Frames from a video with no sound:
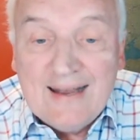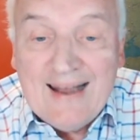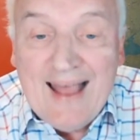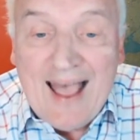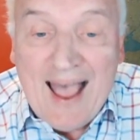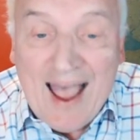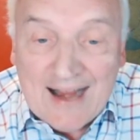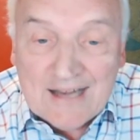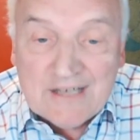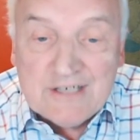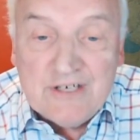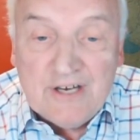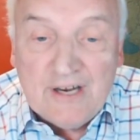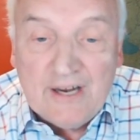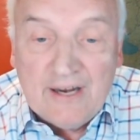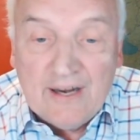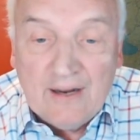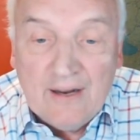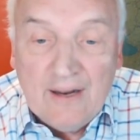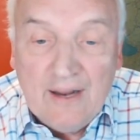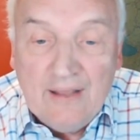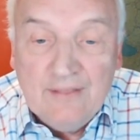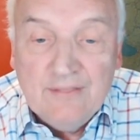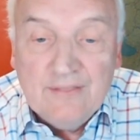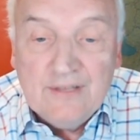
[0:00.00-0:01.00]
then
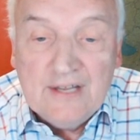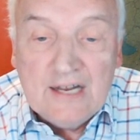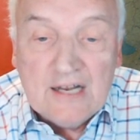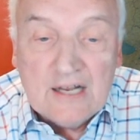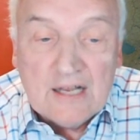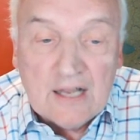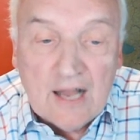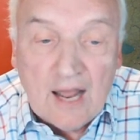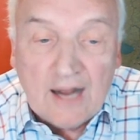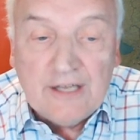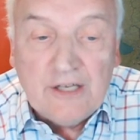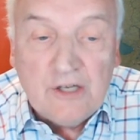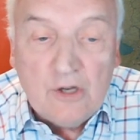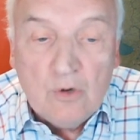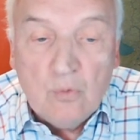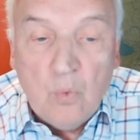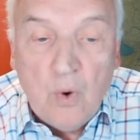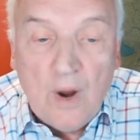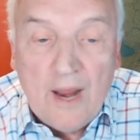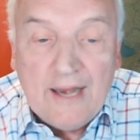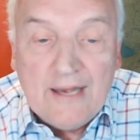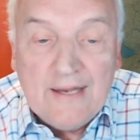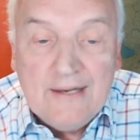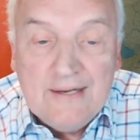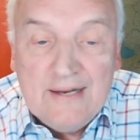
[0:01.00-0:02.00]
acting in the
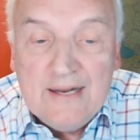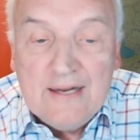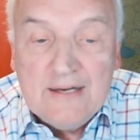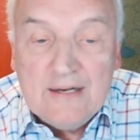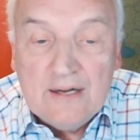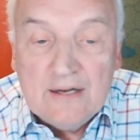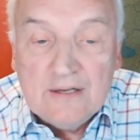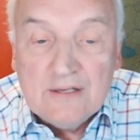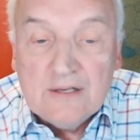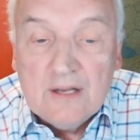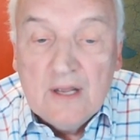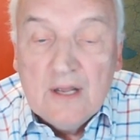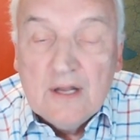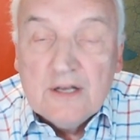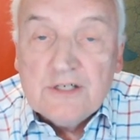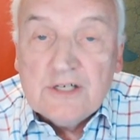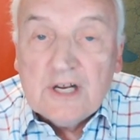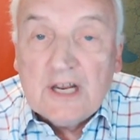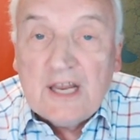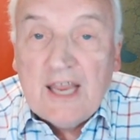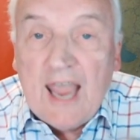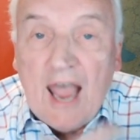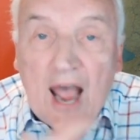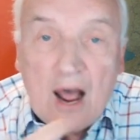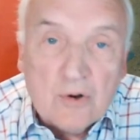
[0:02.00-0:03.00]
enlightened way needed
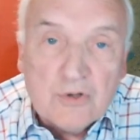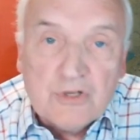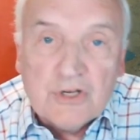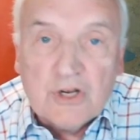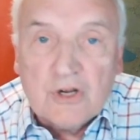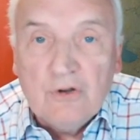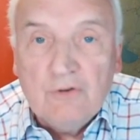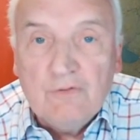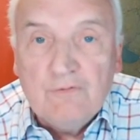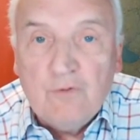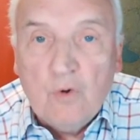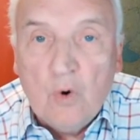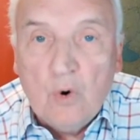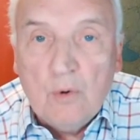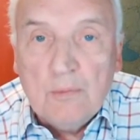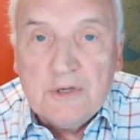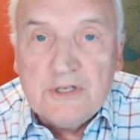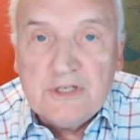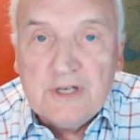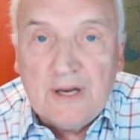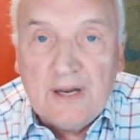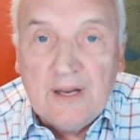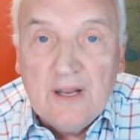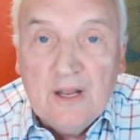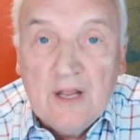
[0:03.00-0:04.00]
to counter
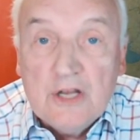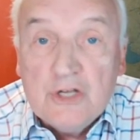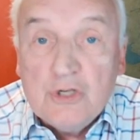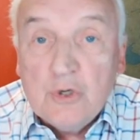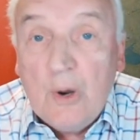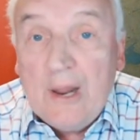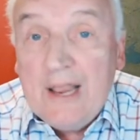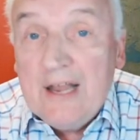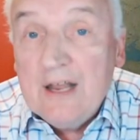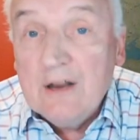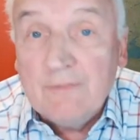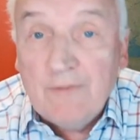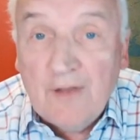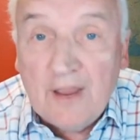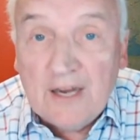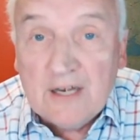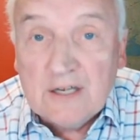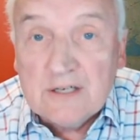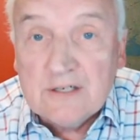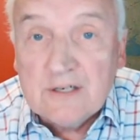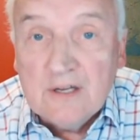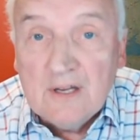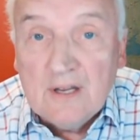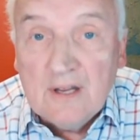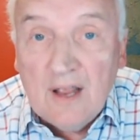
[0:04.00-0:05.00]
conformity, to
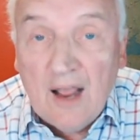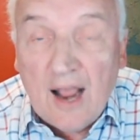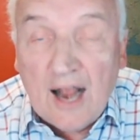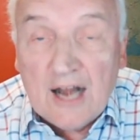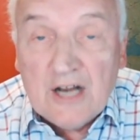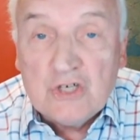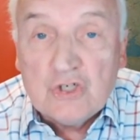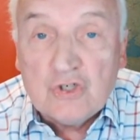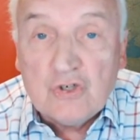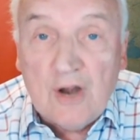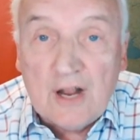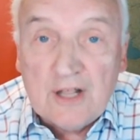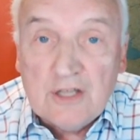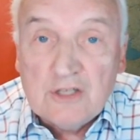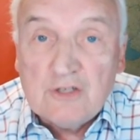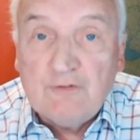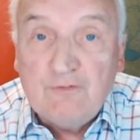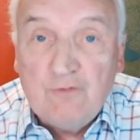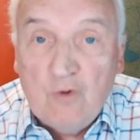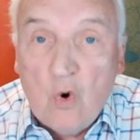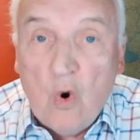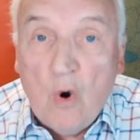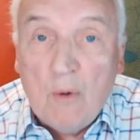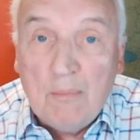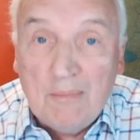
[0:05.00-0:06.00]
innovate and
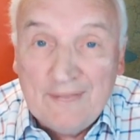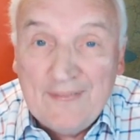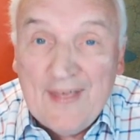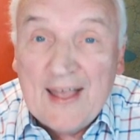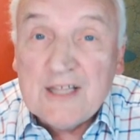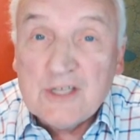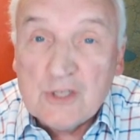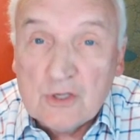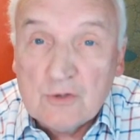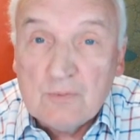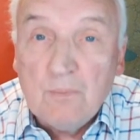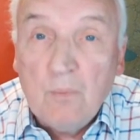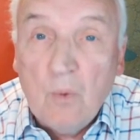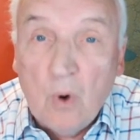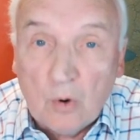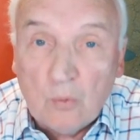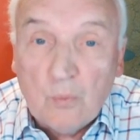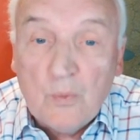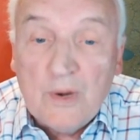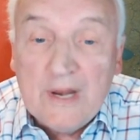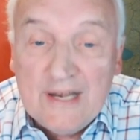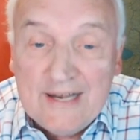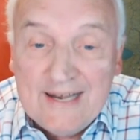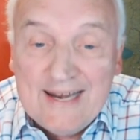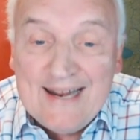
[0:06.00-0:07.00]
transform. And that's
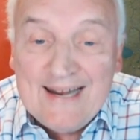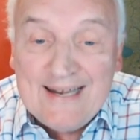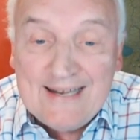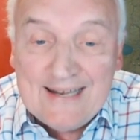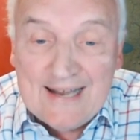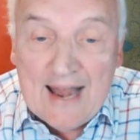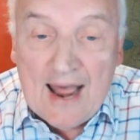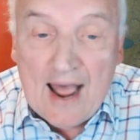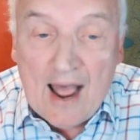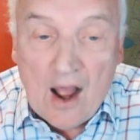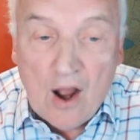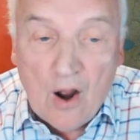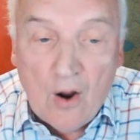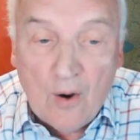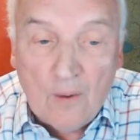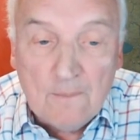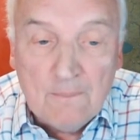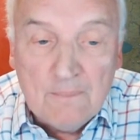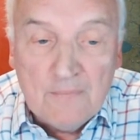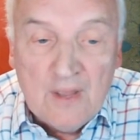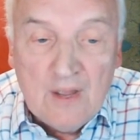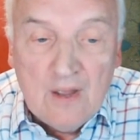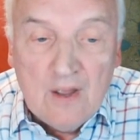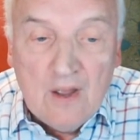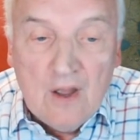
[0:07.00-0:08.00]
what we need
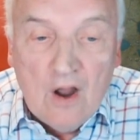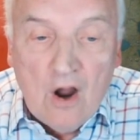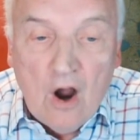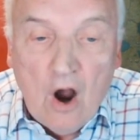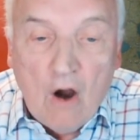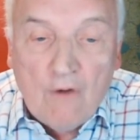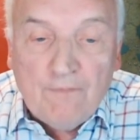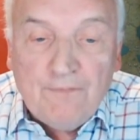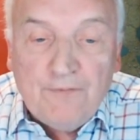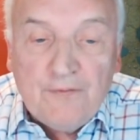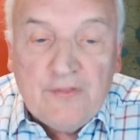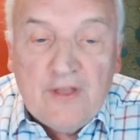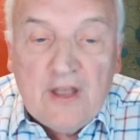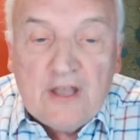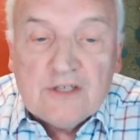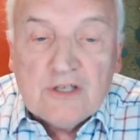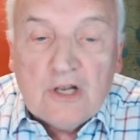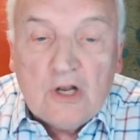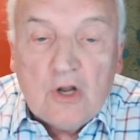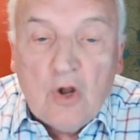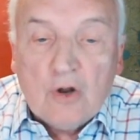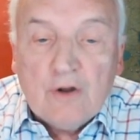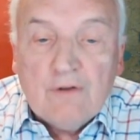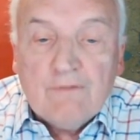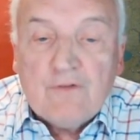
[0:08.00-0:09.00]
now. Often
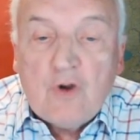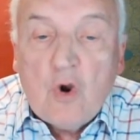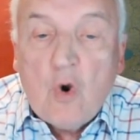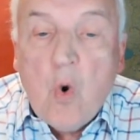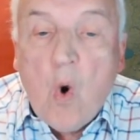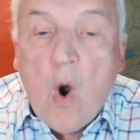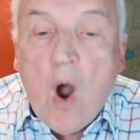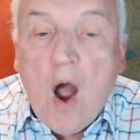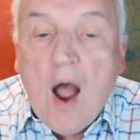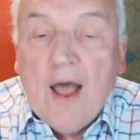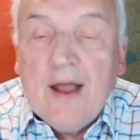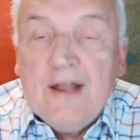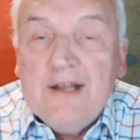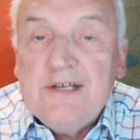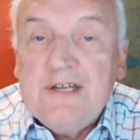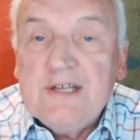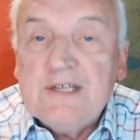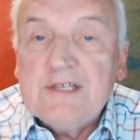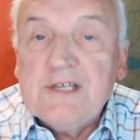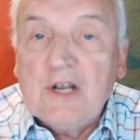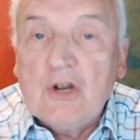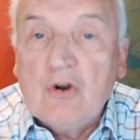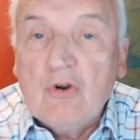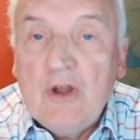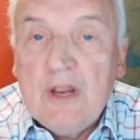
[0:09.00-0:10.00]
there's a lot of quiet
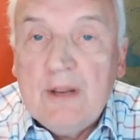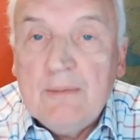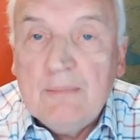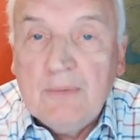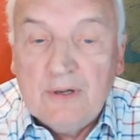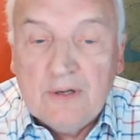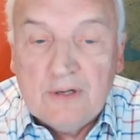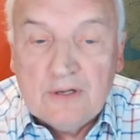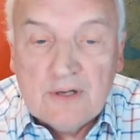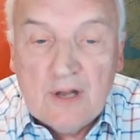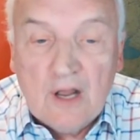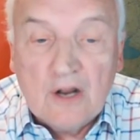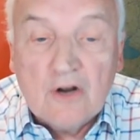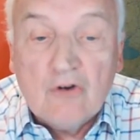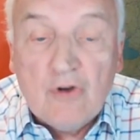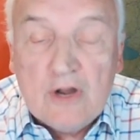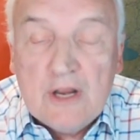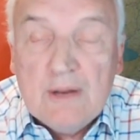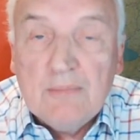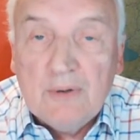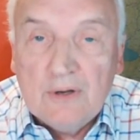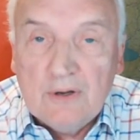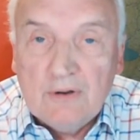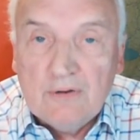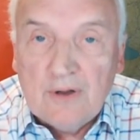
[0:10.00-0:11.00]
disagreement,
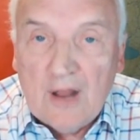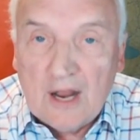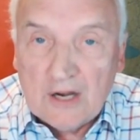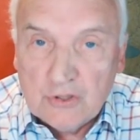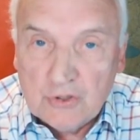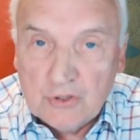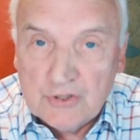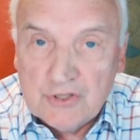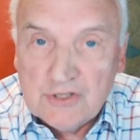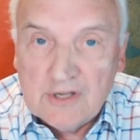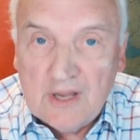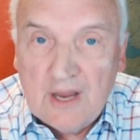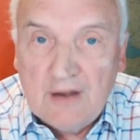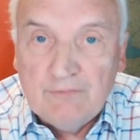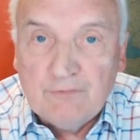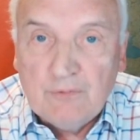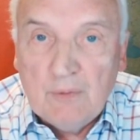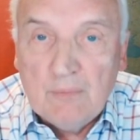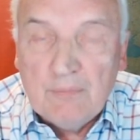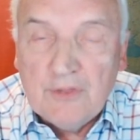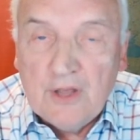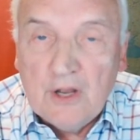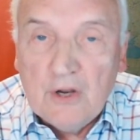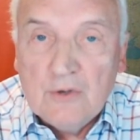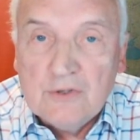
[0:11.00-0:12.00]
agreement, I should say,
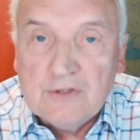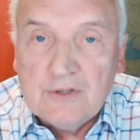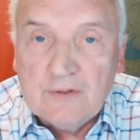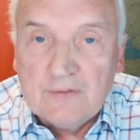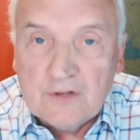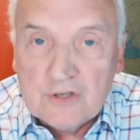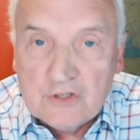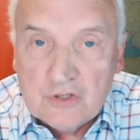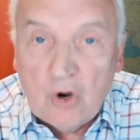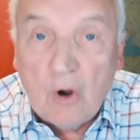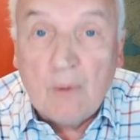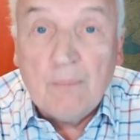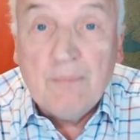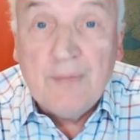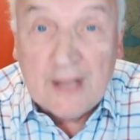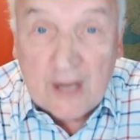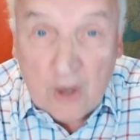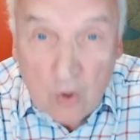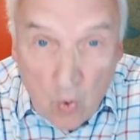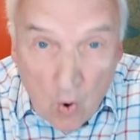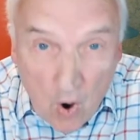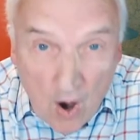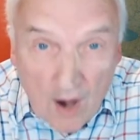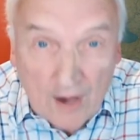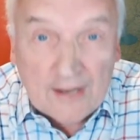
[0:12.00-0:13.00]
from those at the top.
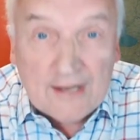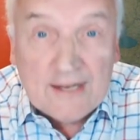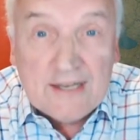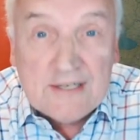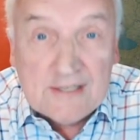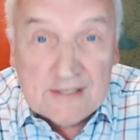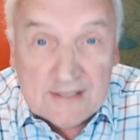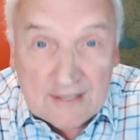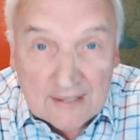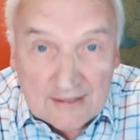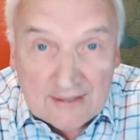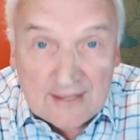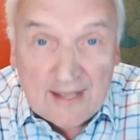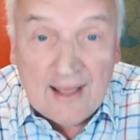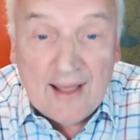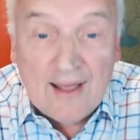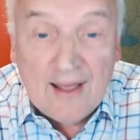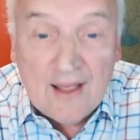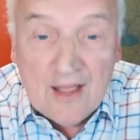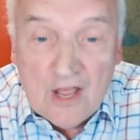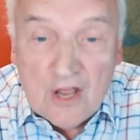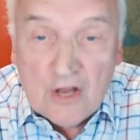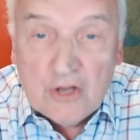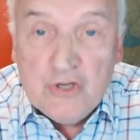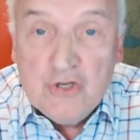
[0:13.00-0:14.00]
They quietly sit
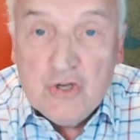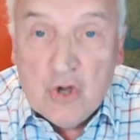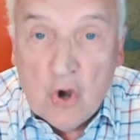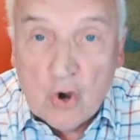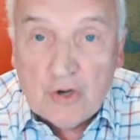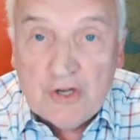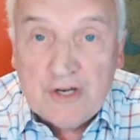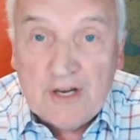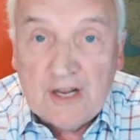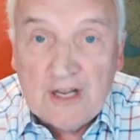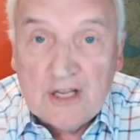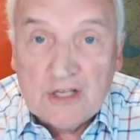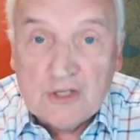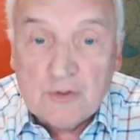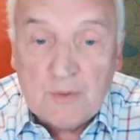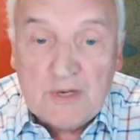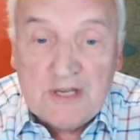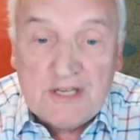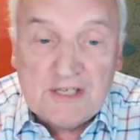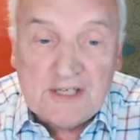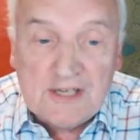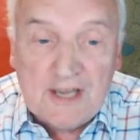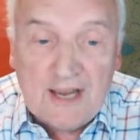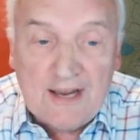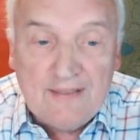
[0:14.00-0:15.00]
there nodding as
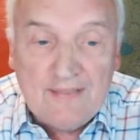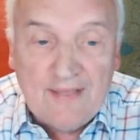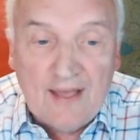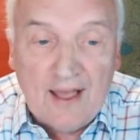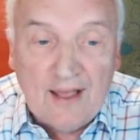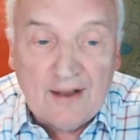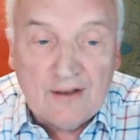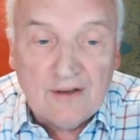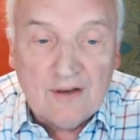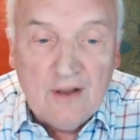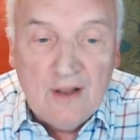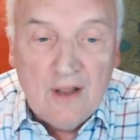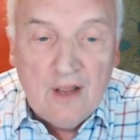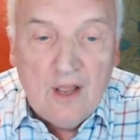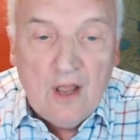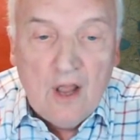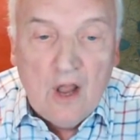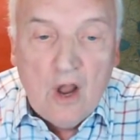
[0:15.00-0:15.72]
we say that.